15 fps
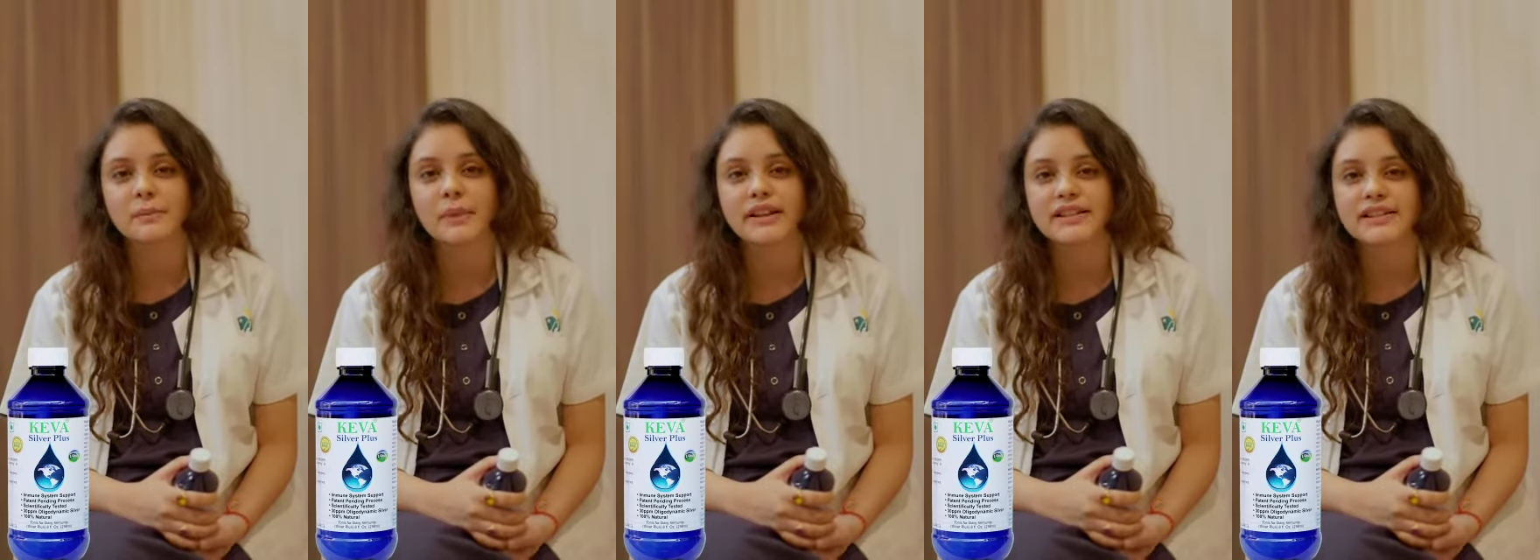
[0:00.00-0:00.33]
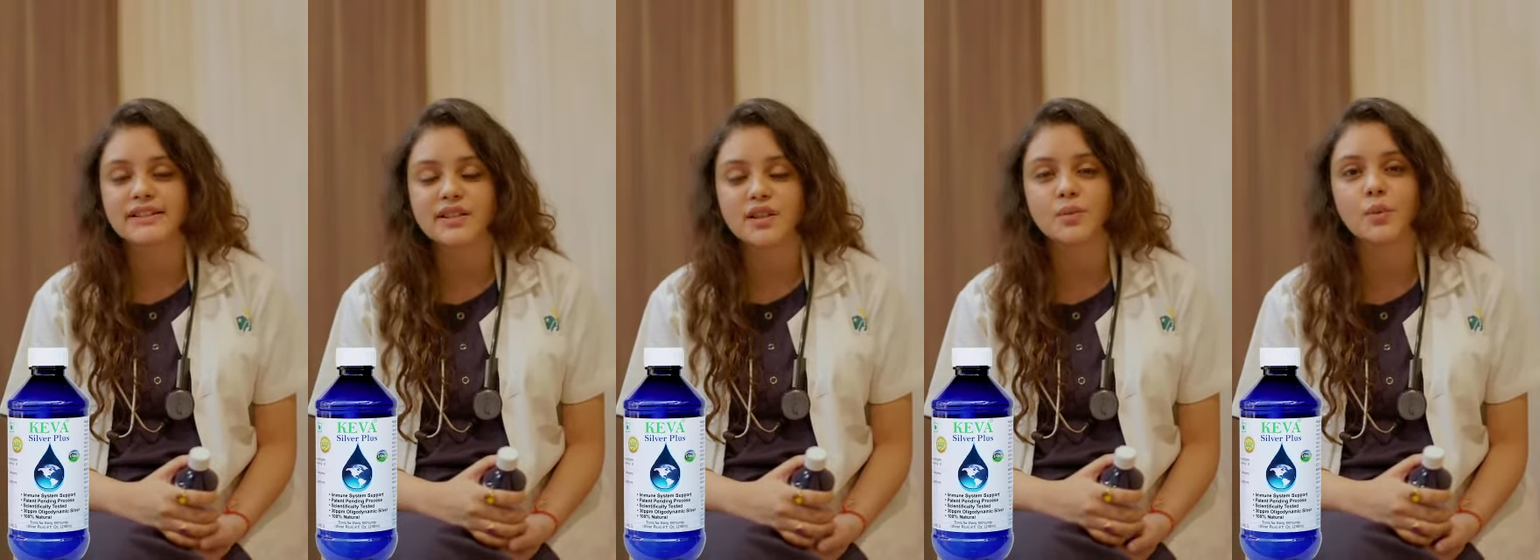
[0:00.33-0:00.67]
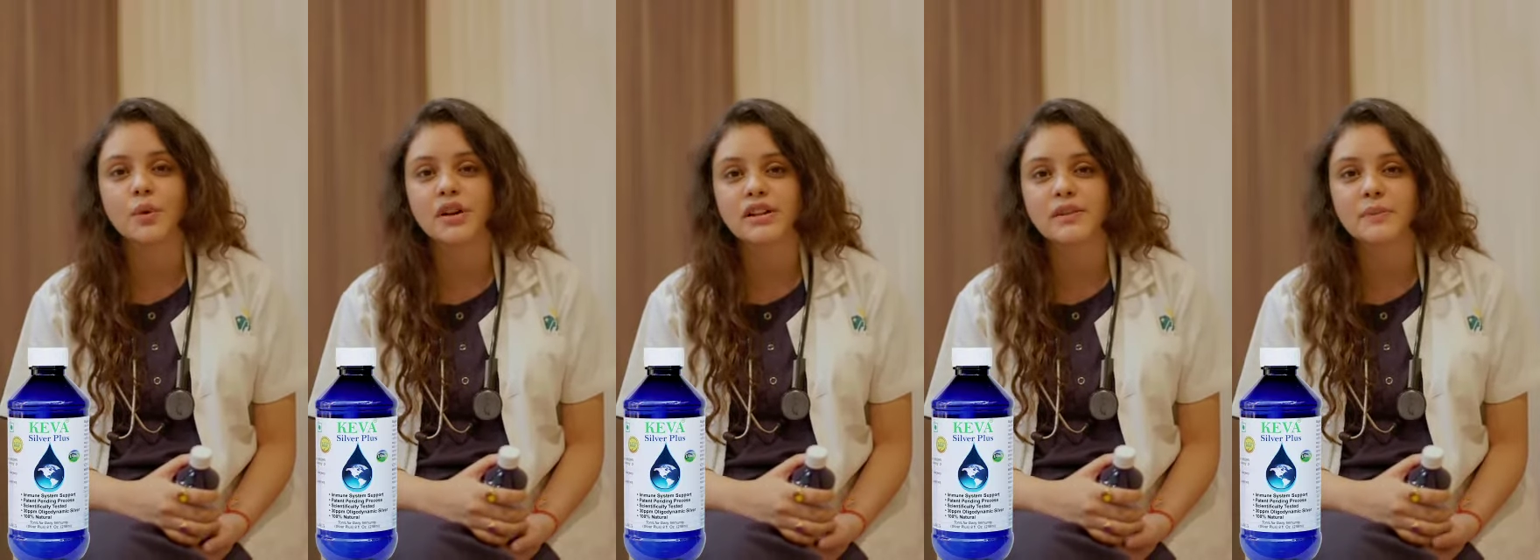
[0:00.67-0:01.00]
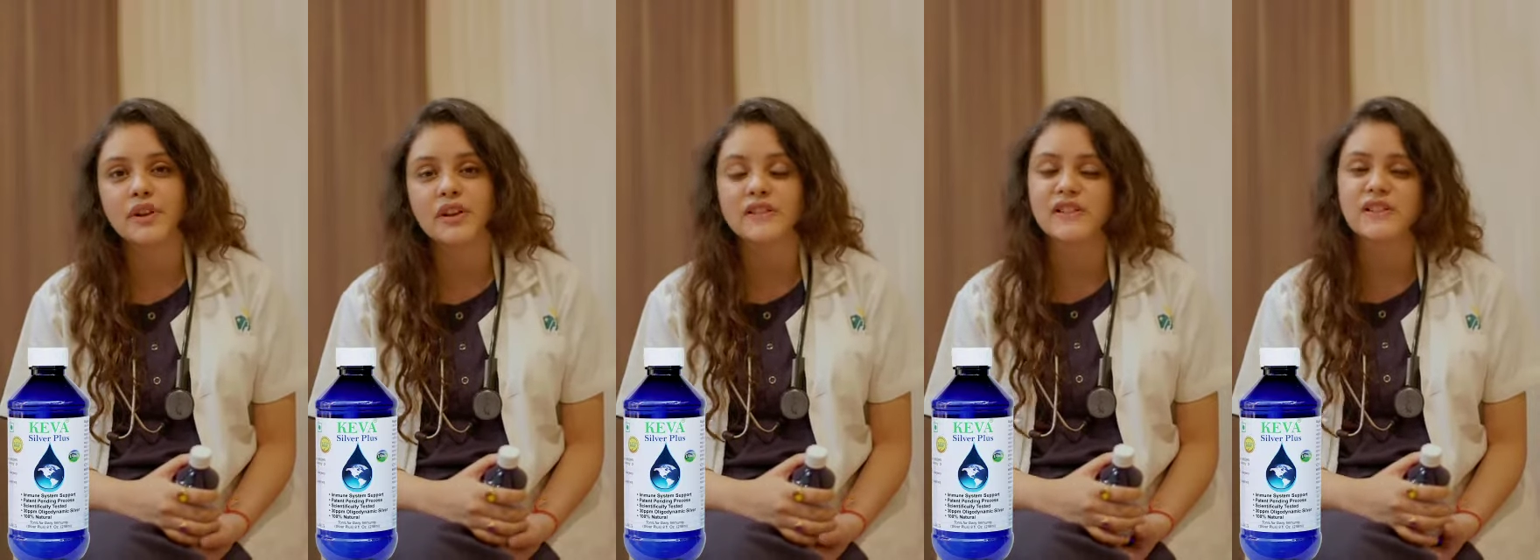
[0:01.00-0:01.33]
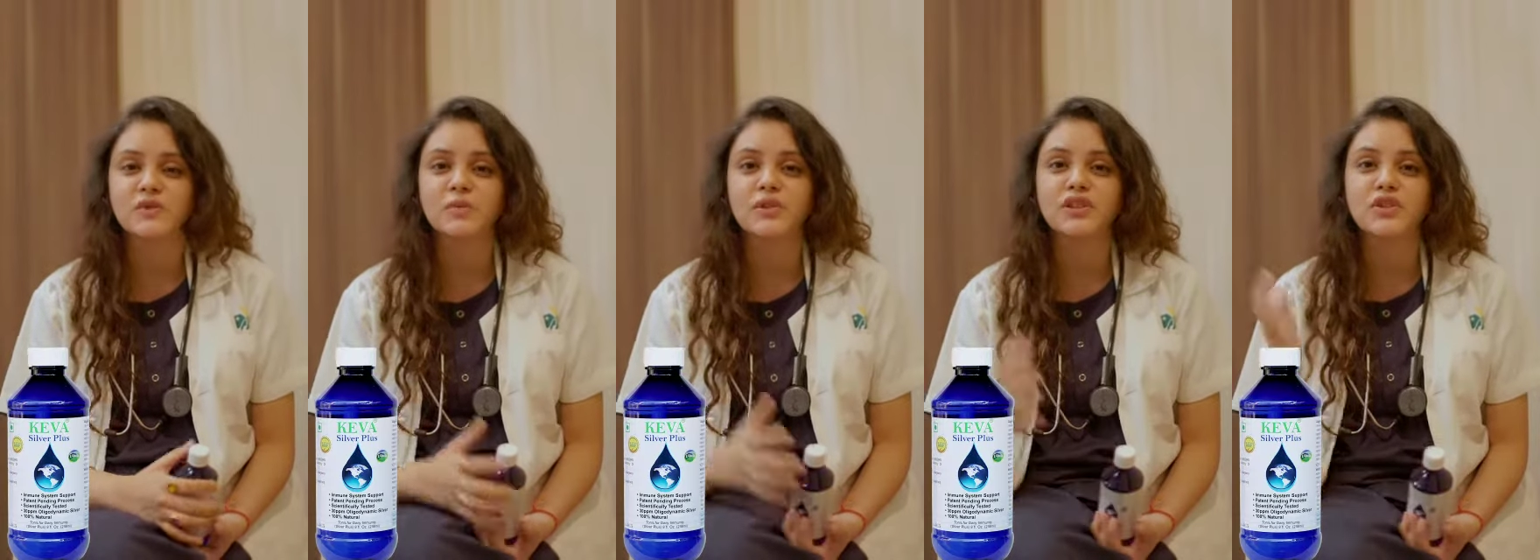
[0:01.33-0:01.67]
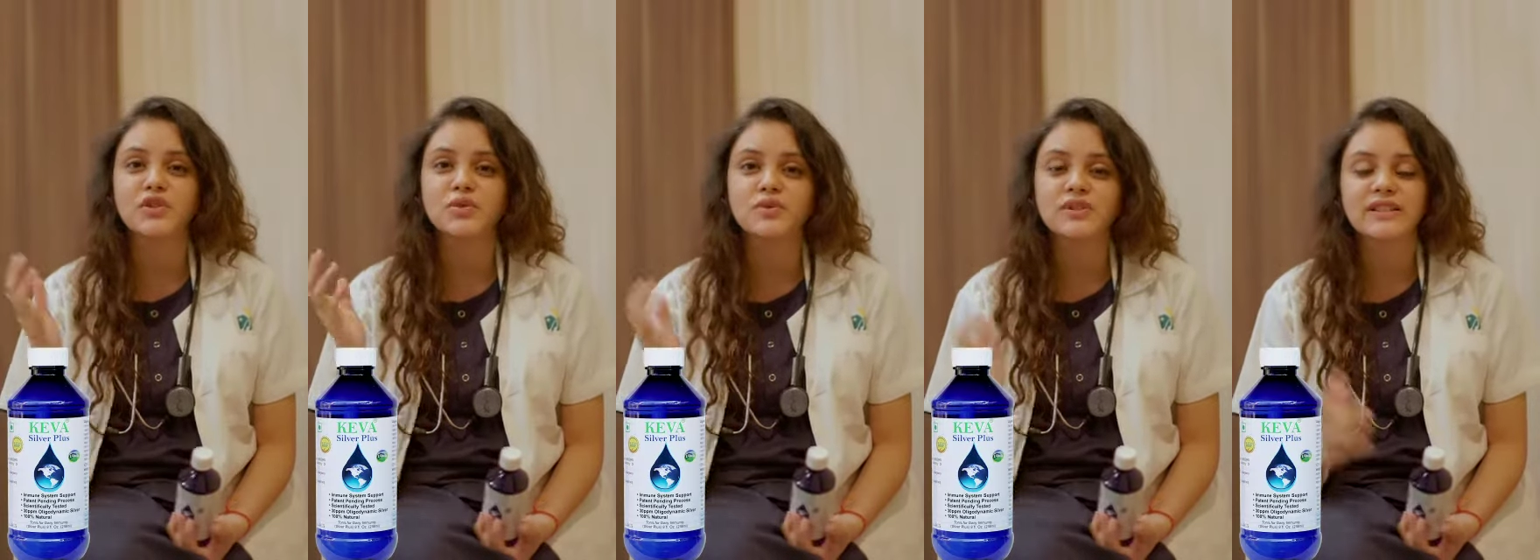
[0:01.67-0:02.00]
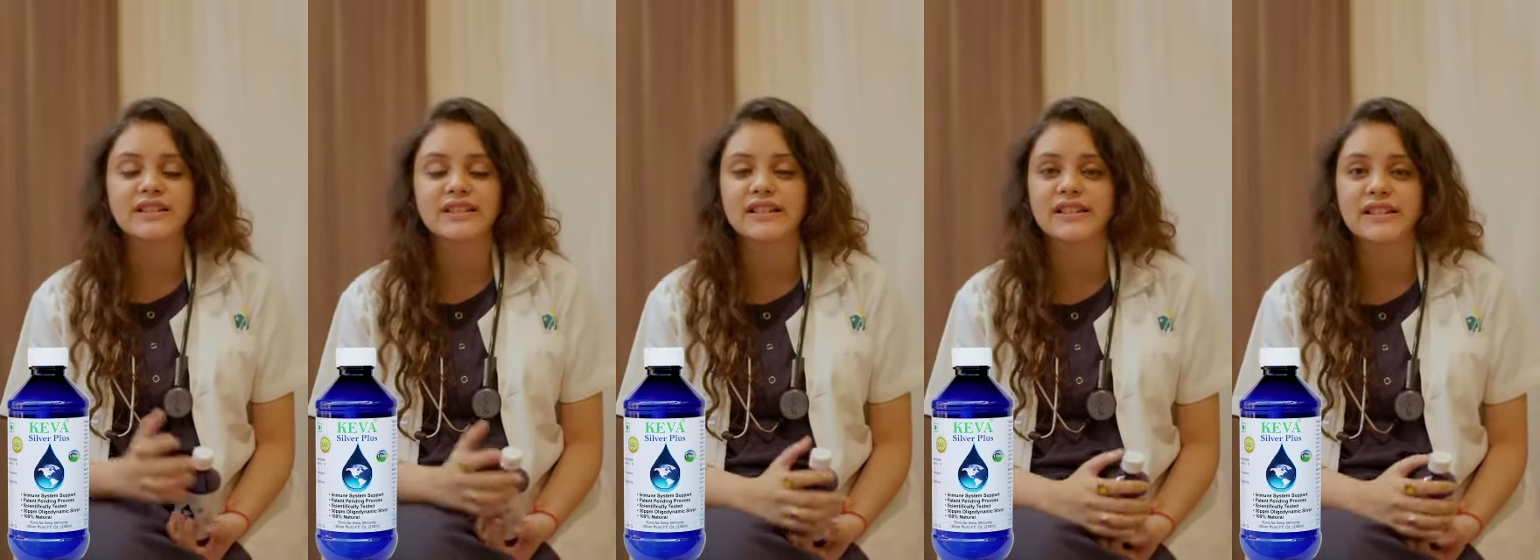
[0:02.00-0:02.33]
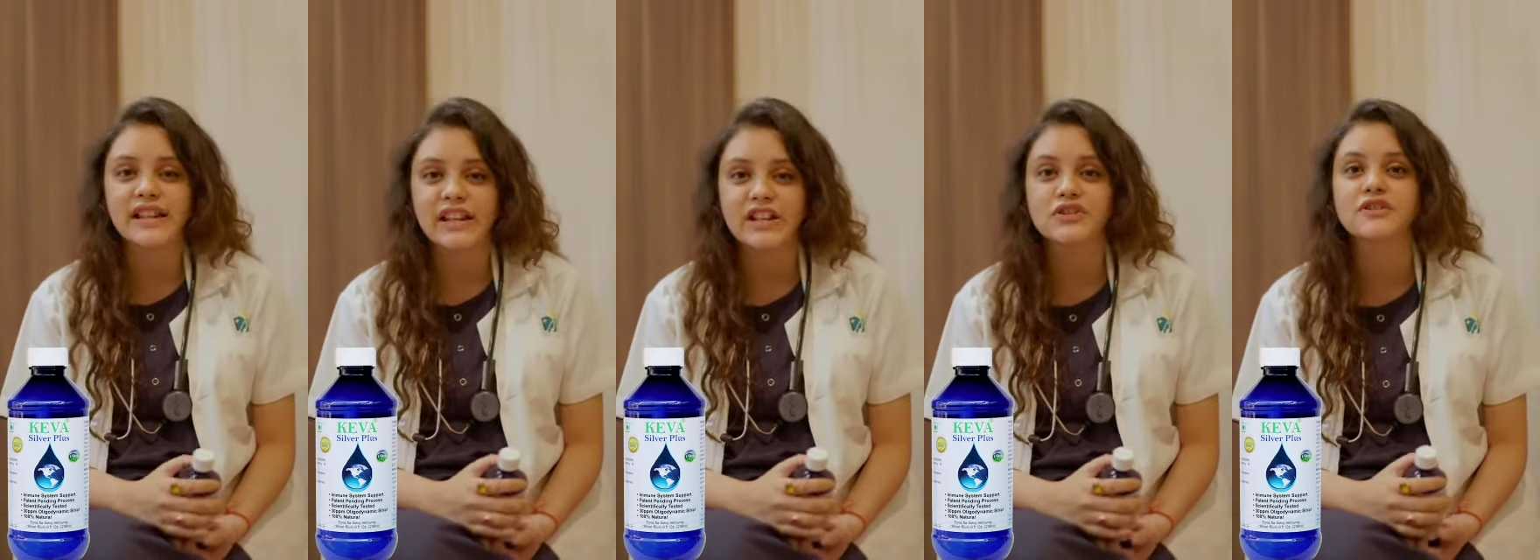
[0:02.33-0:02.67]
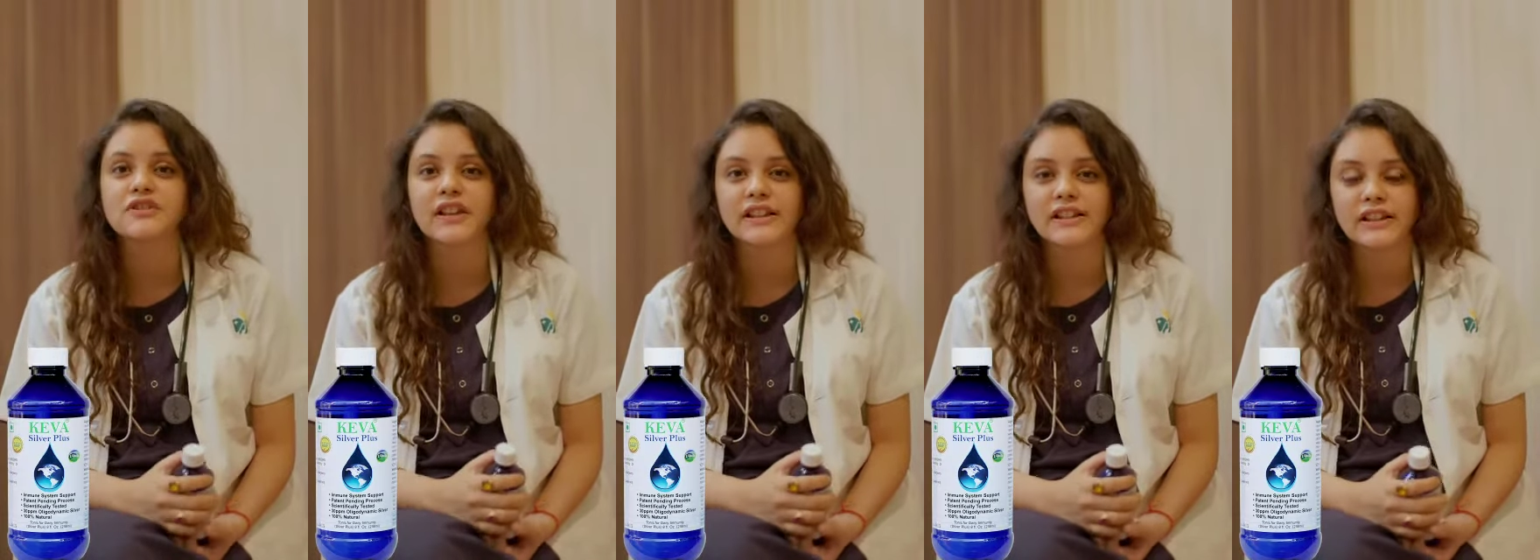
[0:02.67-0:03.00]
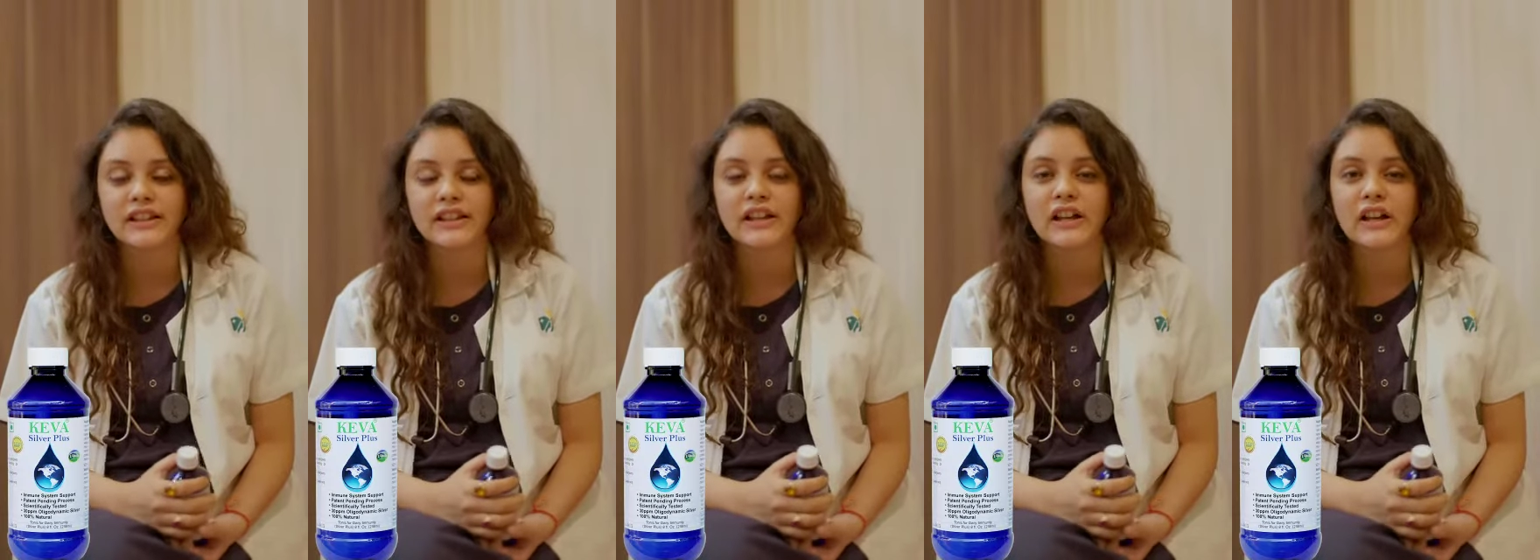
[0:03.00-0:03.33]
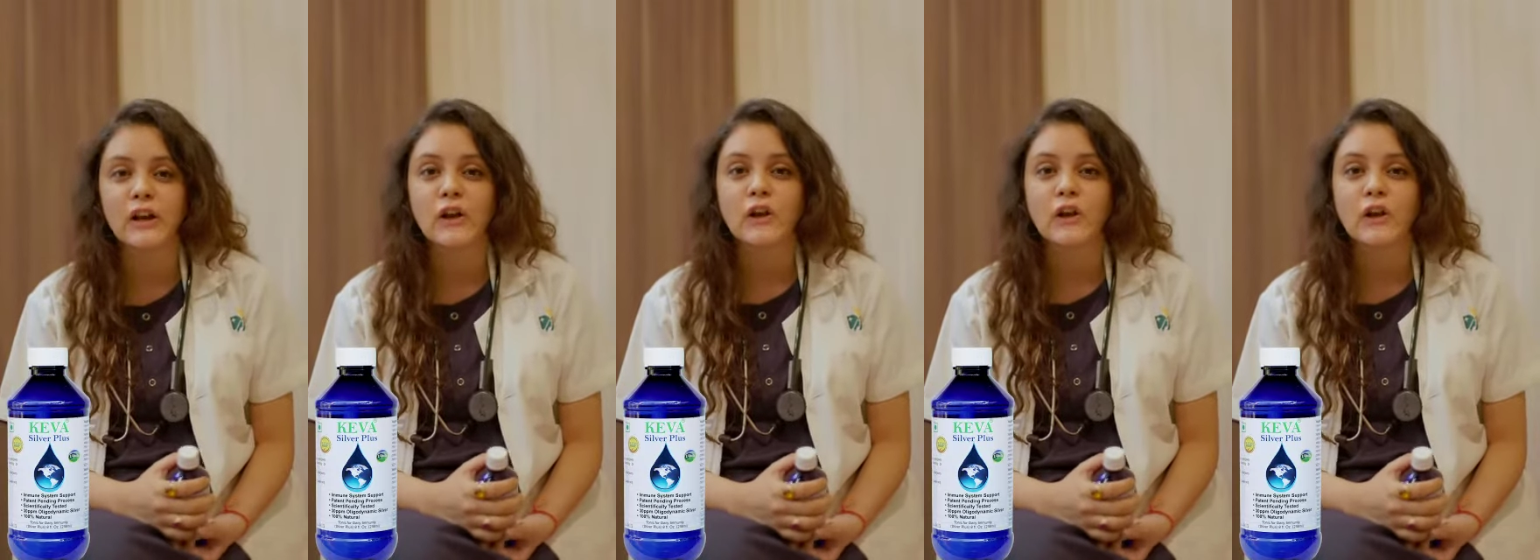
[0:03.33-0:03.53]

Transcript: medicinal world because it's been used since ages, I think.